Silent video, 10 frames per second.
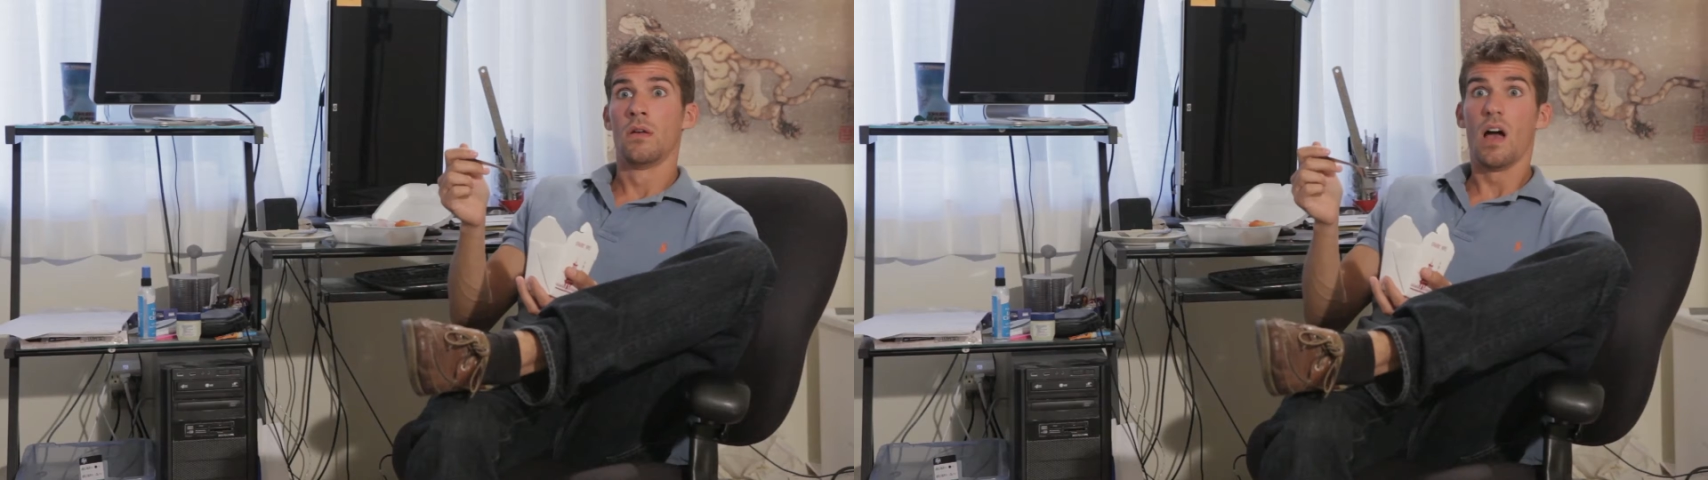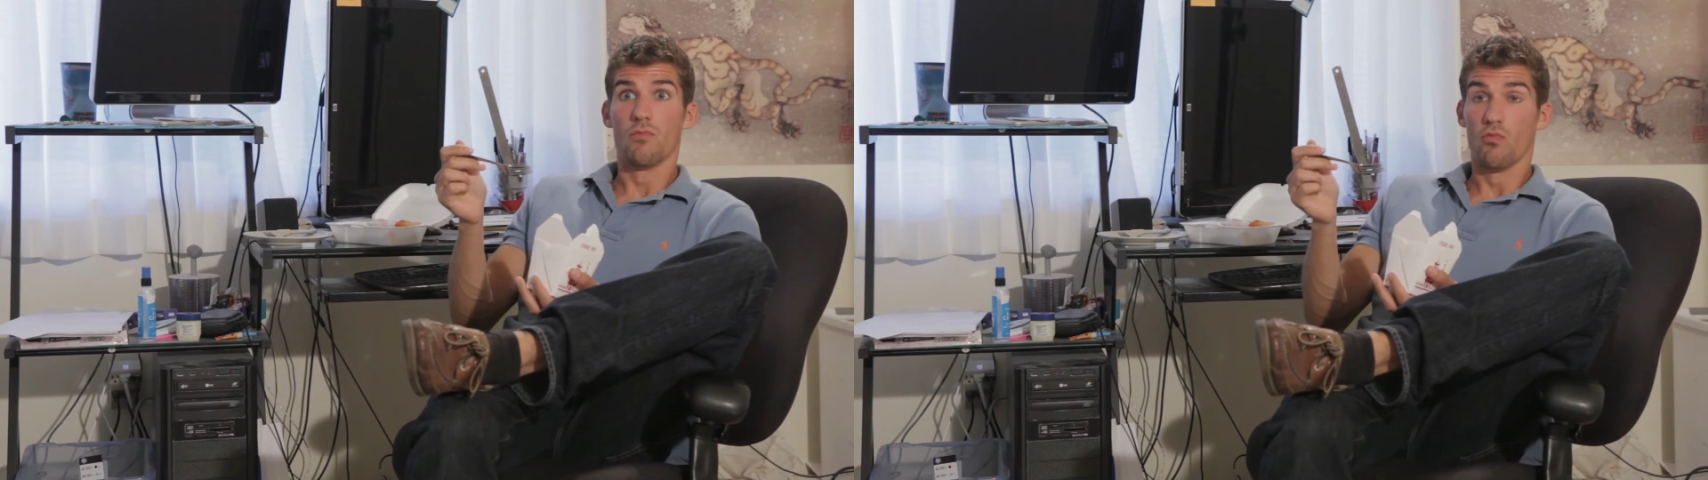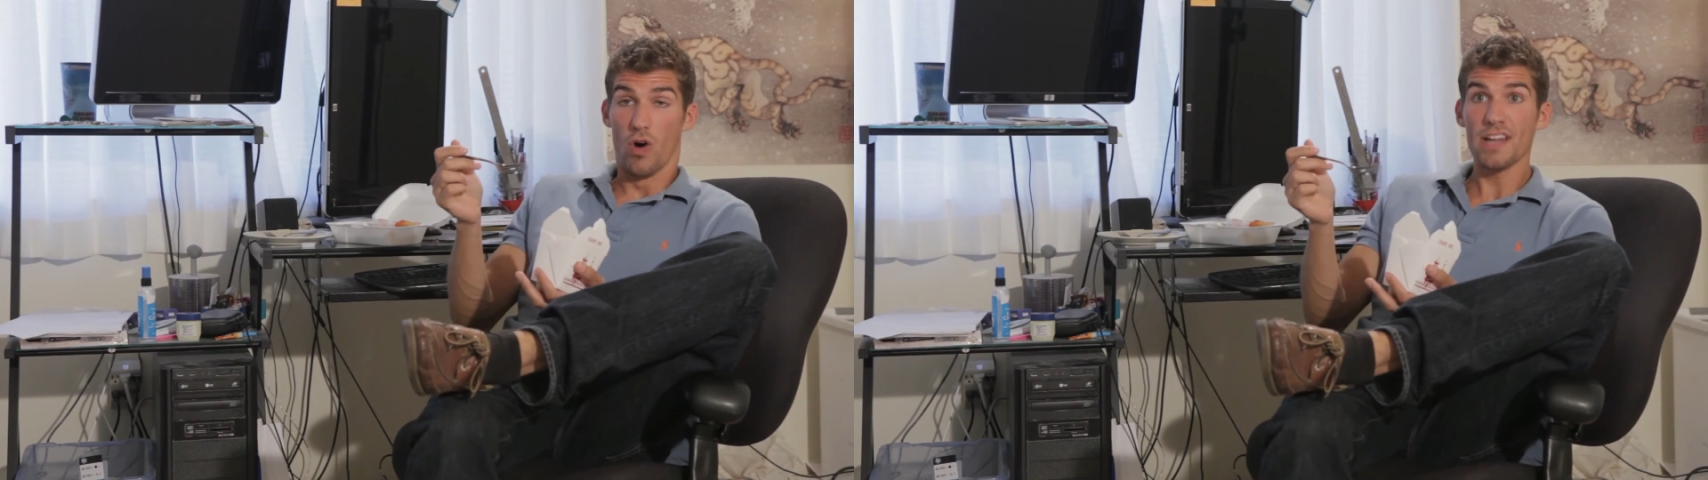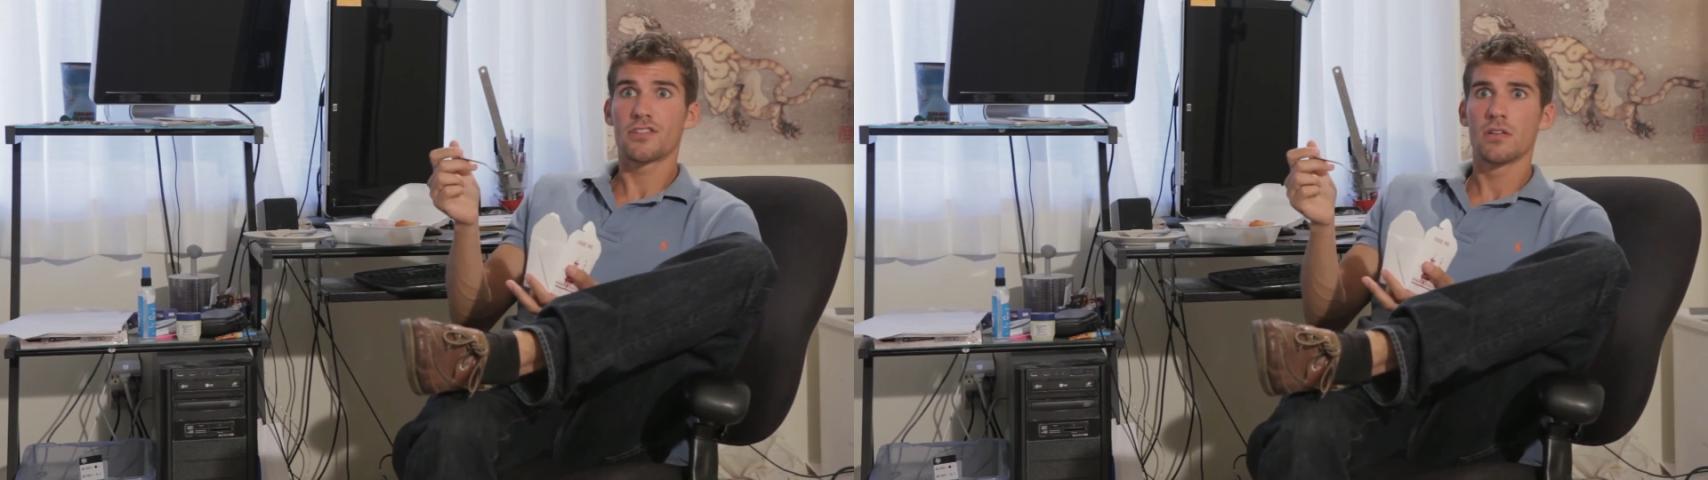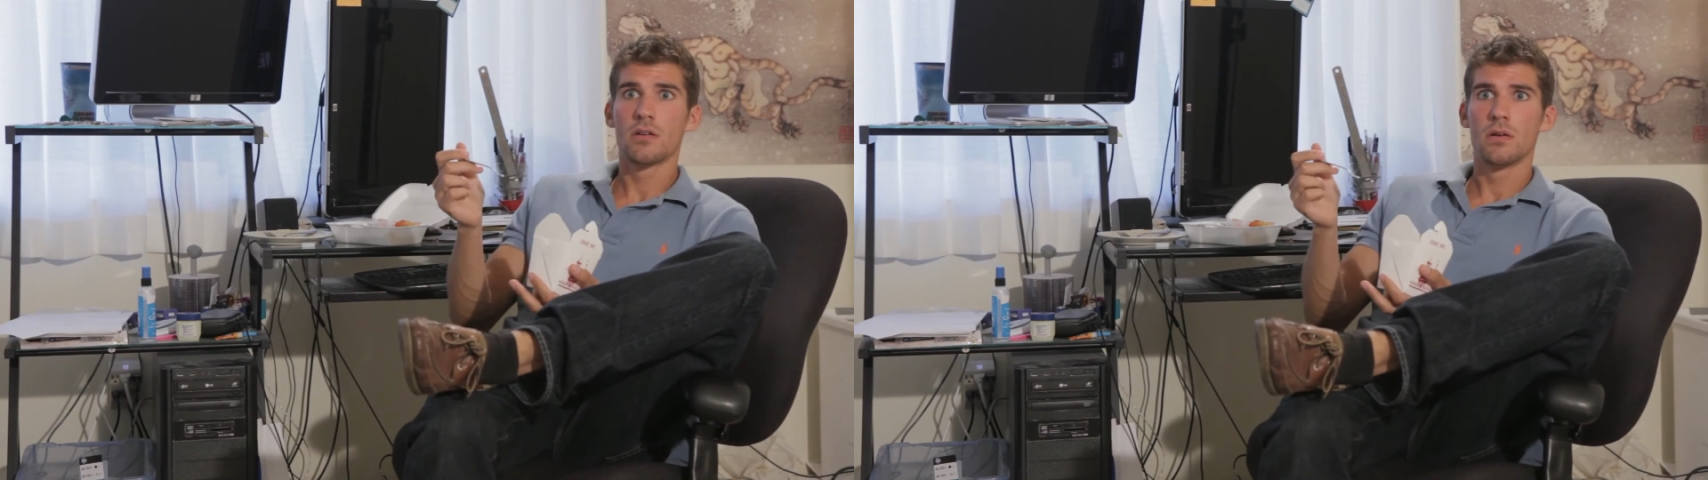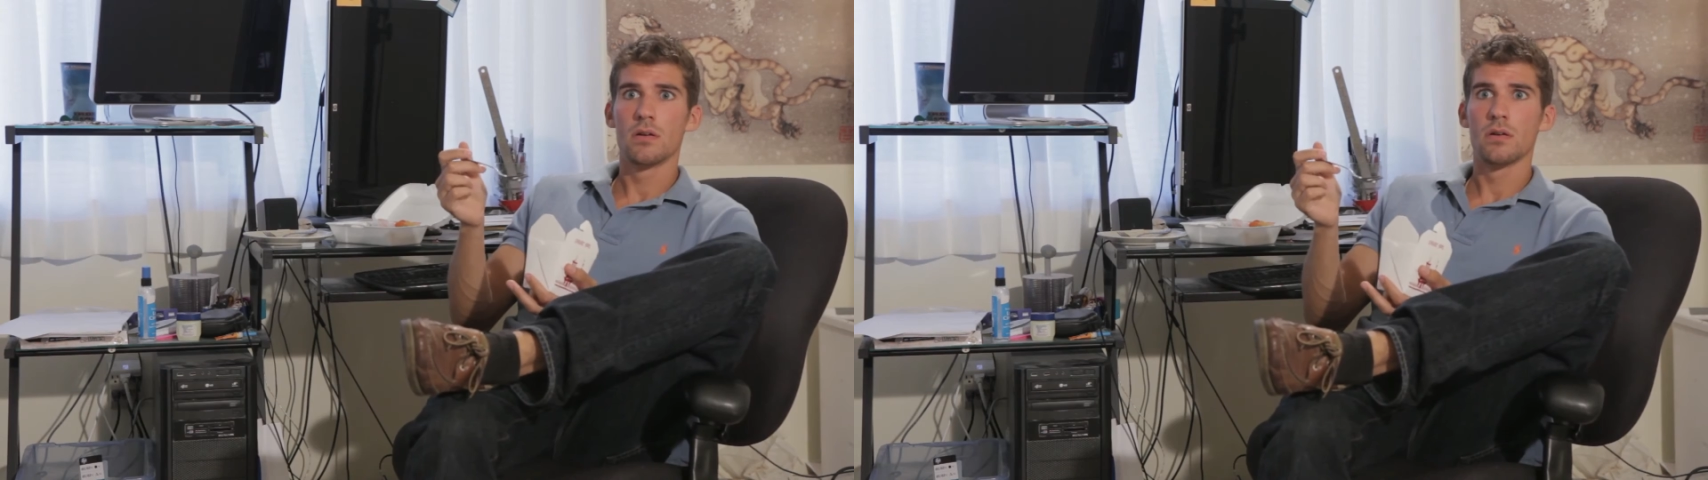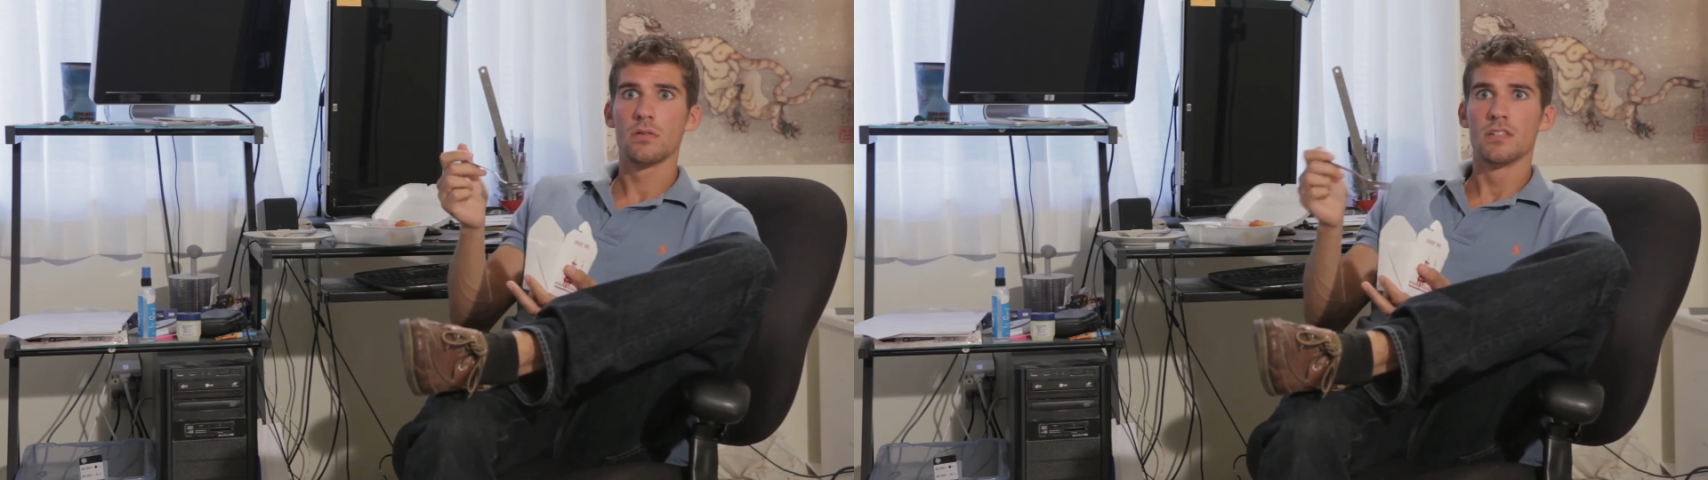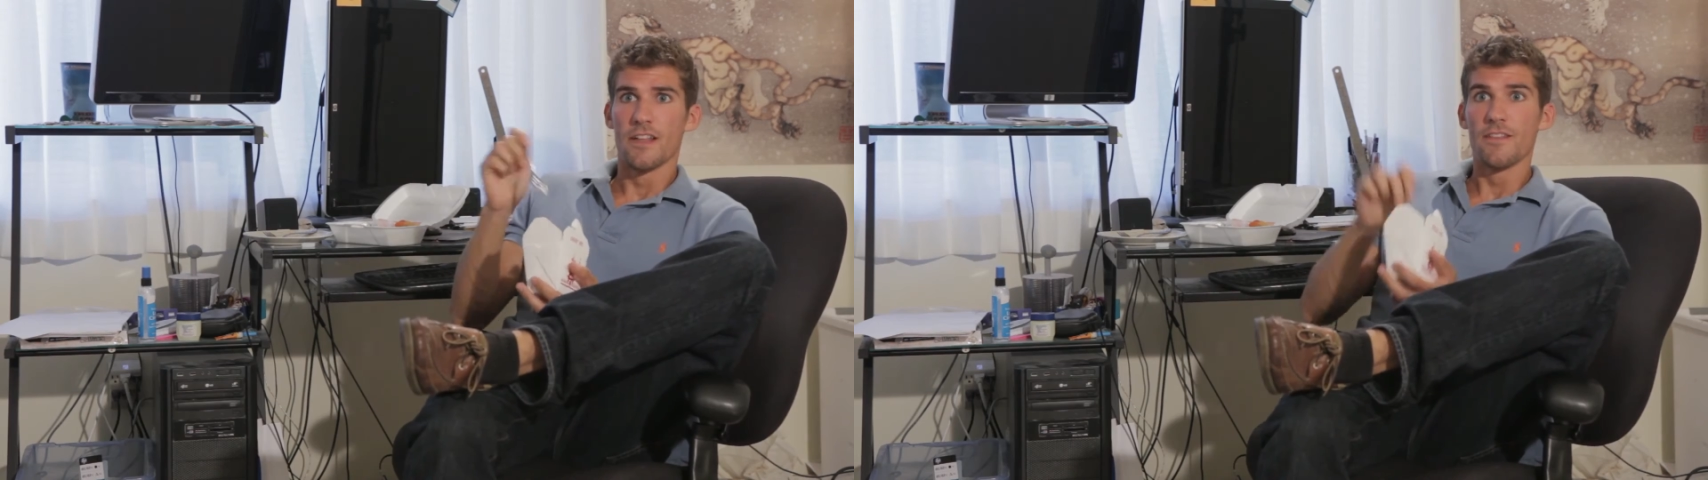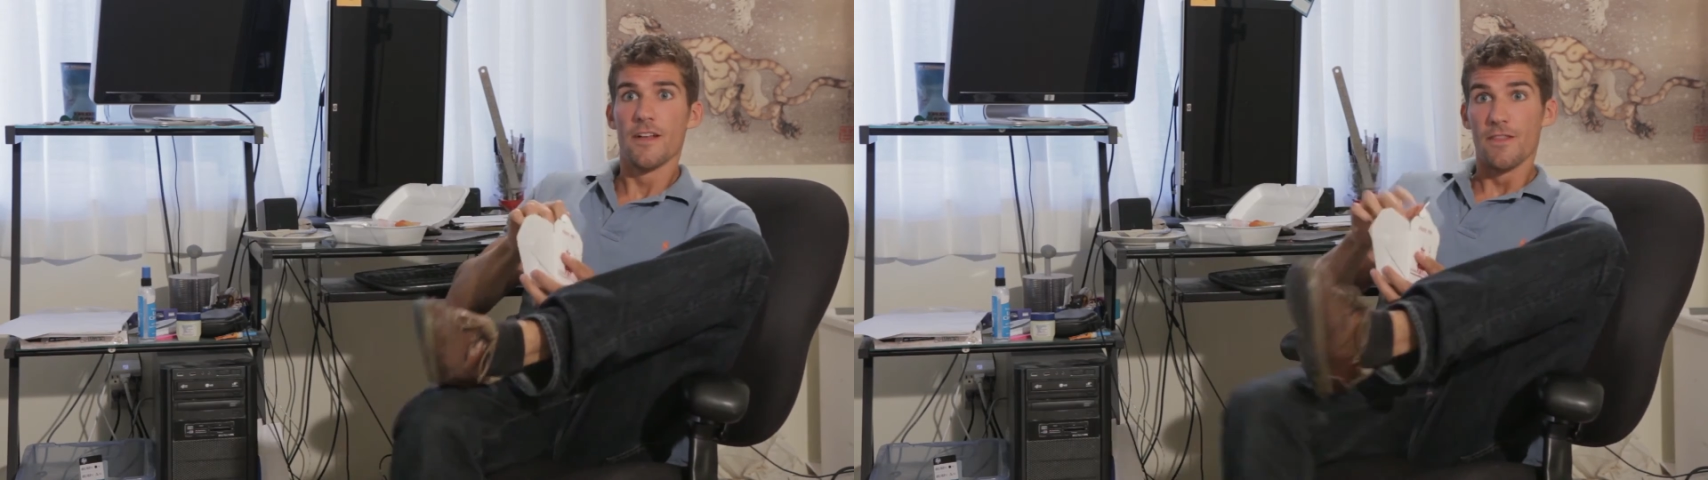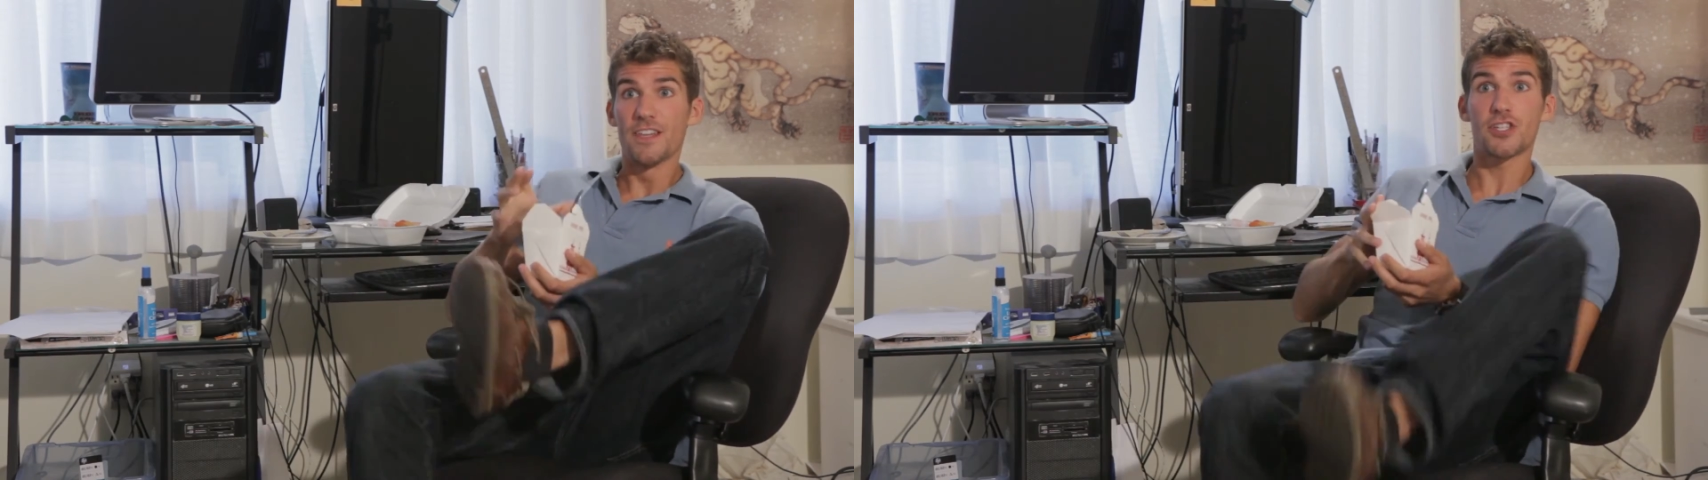What? This